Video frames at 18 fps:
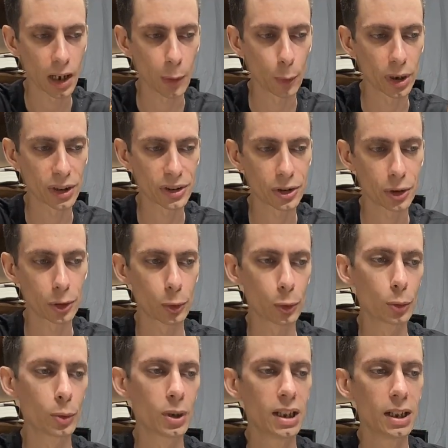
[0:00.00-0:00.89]
I want
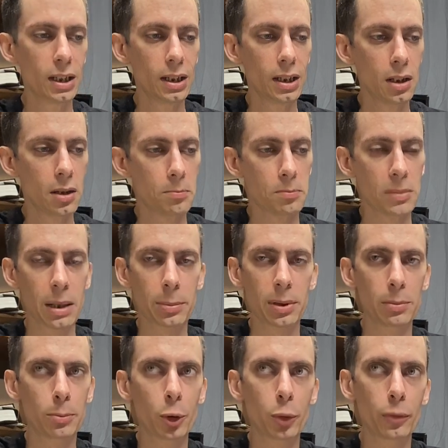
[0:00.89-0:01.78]
to
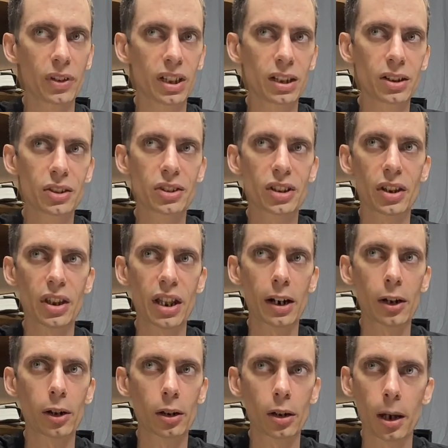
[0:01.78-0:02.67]
maybe move into
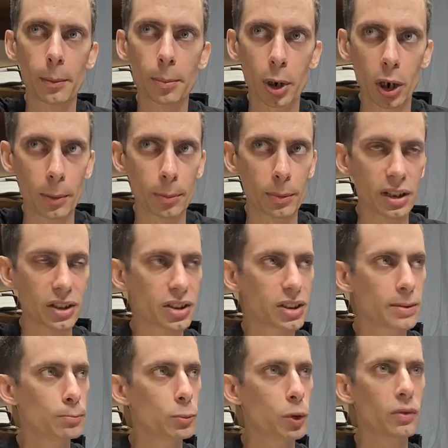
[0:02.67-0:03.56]
their
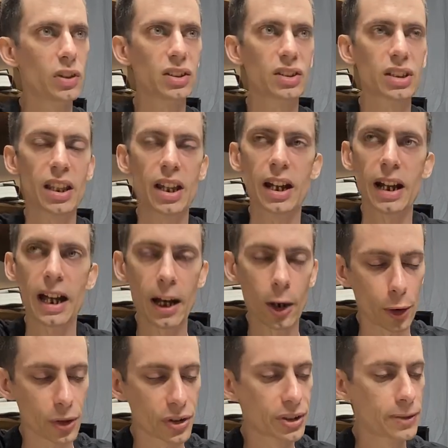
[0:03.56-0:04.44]
apartment, move into their
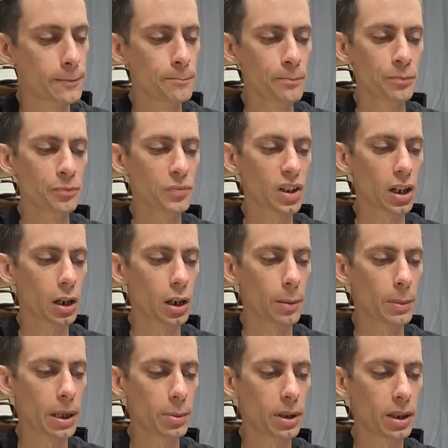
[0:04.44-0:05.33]
house.
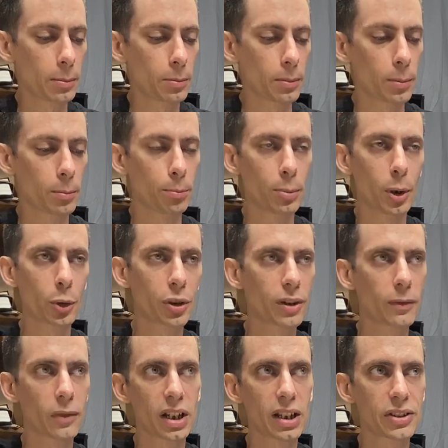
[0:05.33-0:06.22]
Maybe
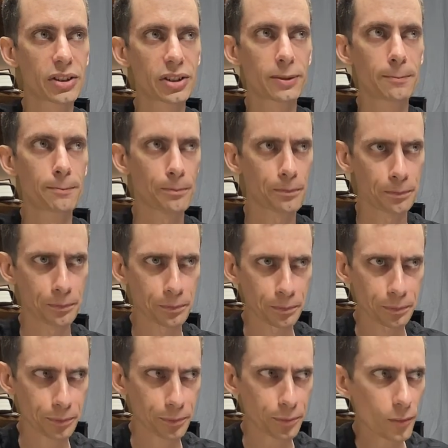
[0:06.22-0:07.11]
both of us
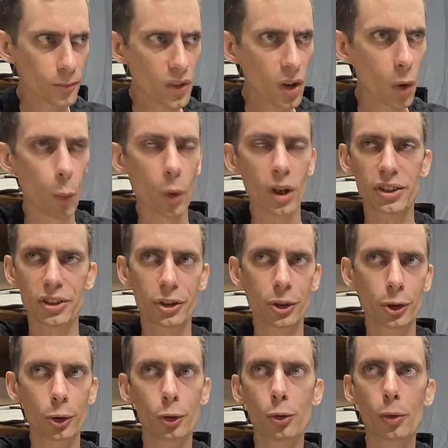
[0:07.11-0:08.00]
want
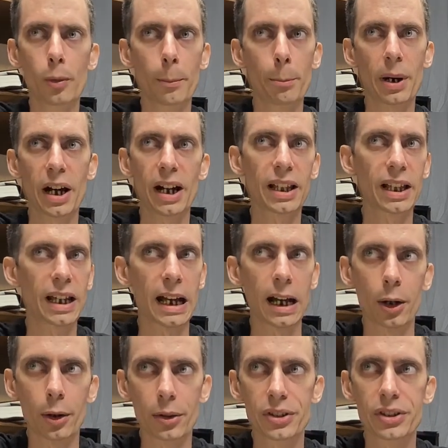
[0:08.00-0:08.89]
to buy a
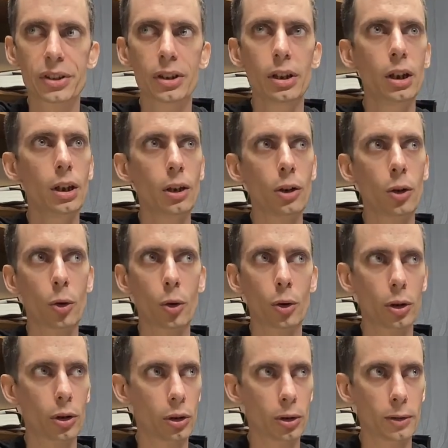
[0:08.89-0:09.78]
house,
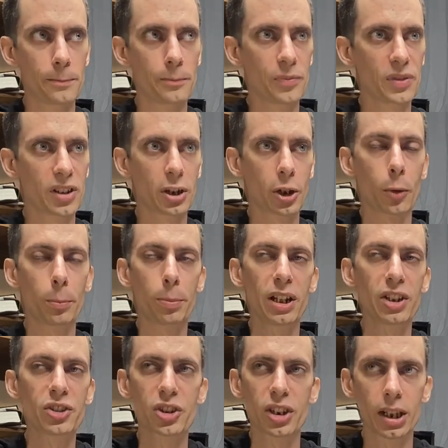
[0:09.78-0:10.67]
or
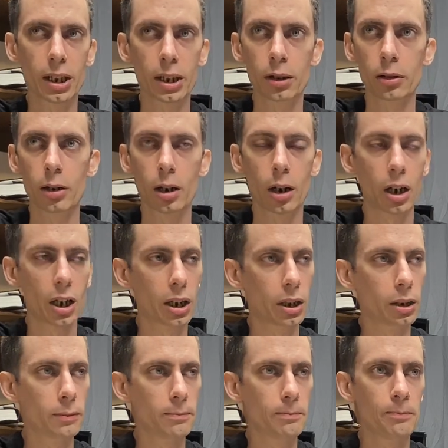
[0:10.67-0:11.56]
pitch in
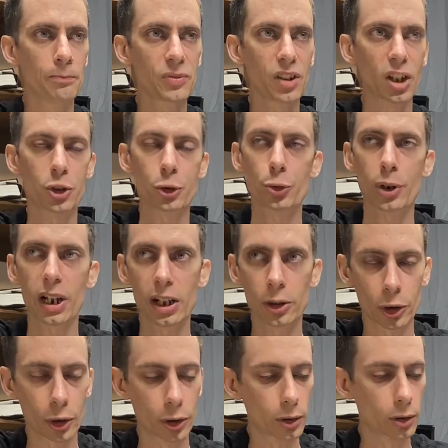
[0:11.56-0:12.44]
on a
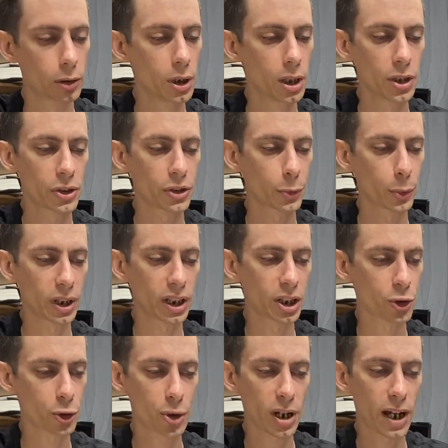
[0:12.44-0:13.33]
trailer so we
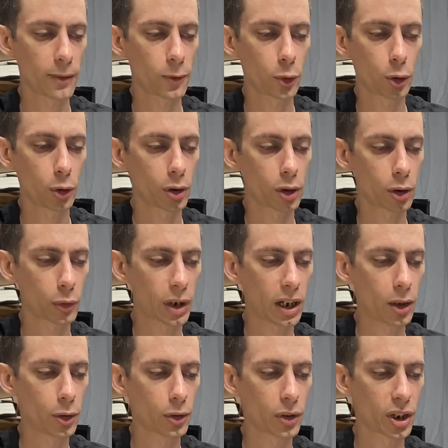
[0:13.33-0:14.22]
can travel
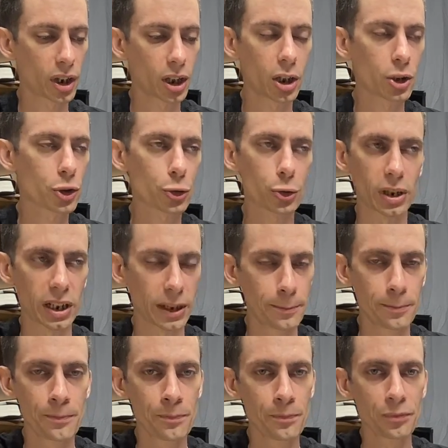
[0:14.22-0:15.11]
around the
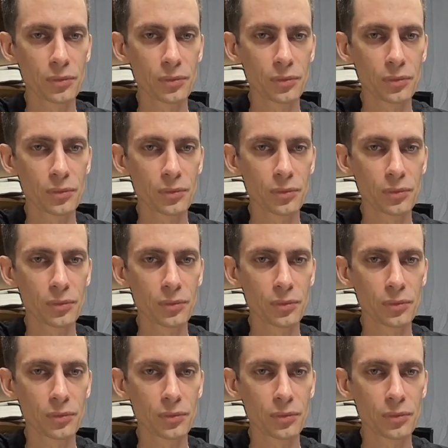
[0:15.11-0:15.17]
country.